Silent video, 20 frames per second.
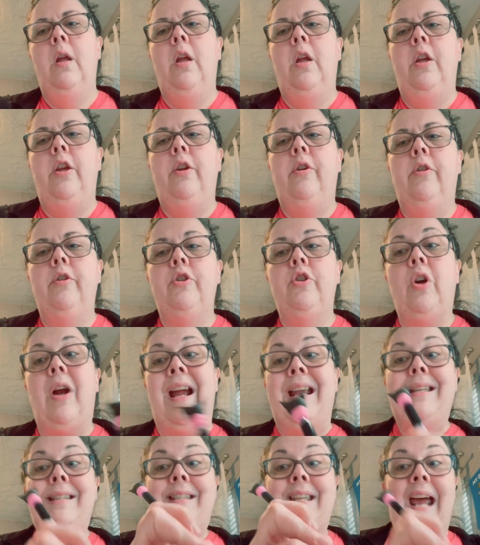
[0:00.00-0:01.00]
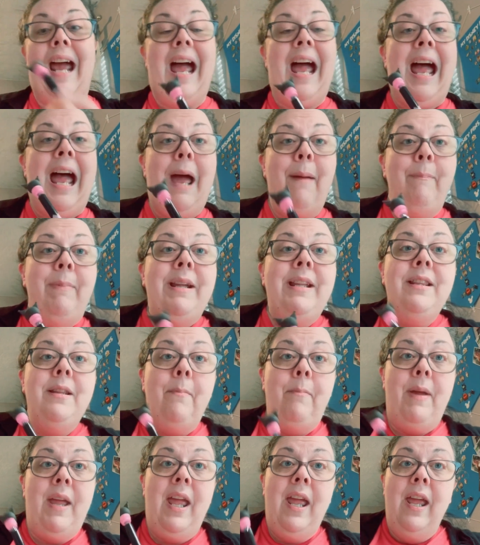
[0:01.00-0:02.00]
You can try tapping the
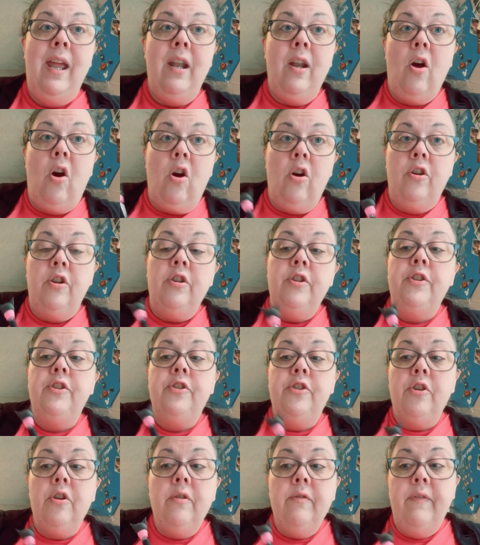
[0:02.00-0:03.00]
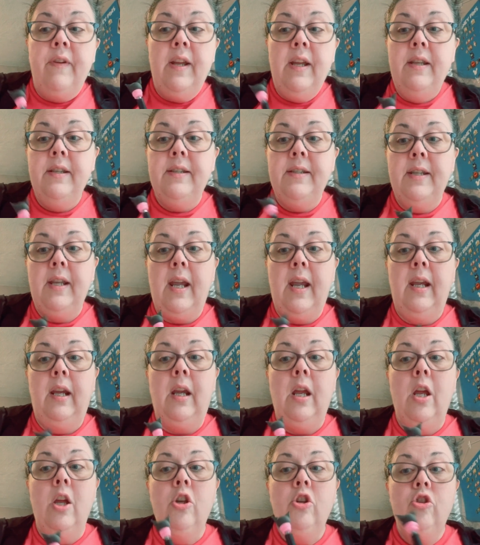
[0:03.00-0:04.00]
pen on a surface, like
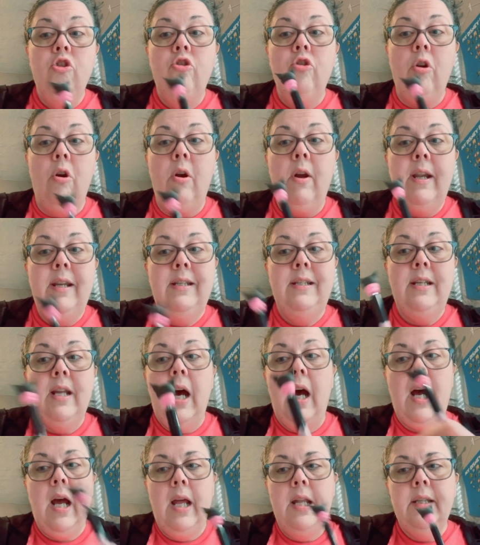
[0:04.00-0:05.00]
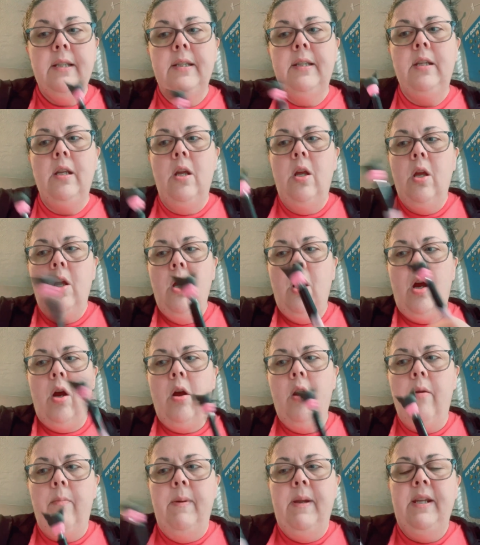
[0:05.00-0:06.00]
drawing dots
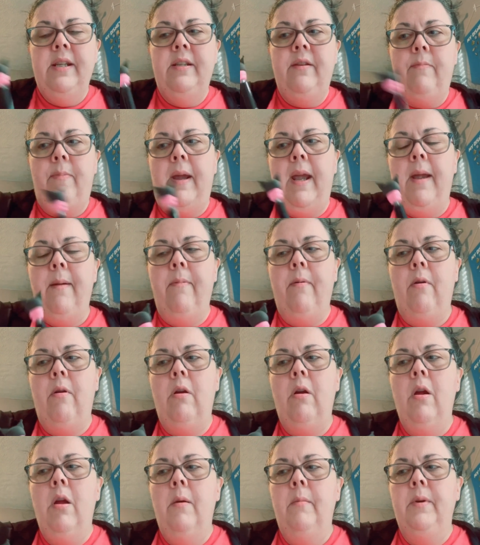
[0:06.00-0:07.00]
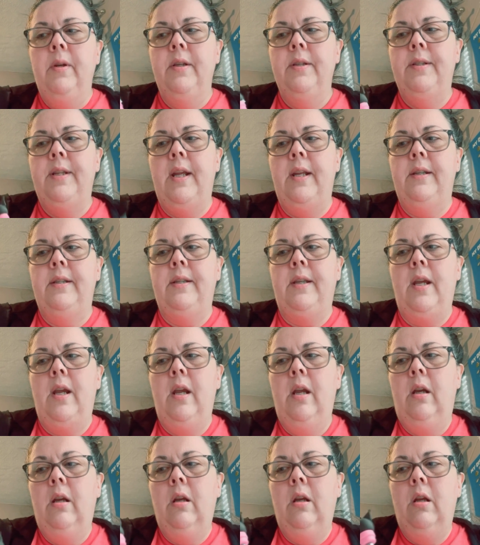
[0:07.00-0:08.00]
on a piece of paper, because that's
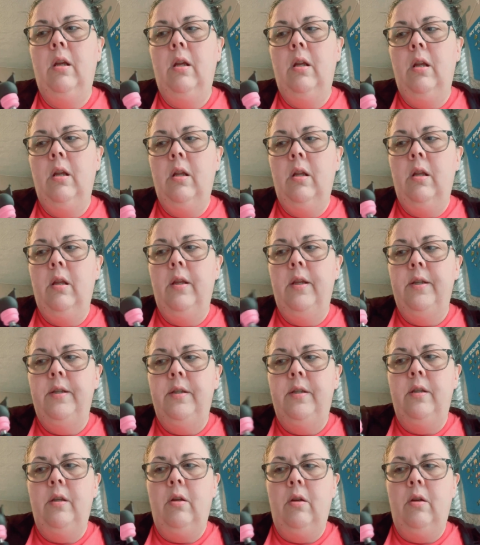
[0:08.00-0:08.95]
like this.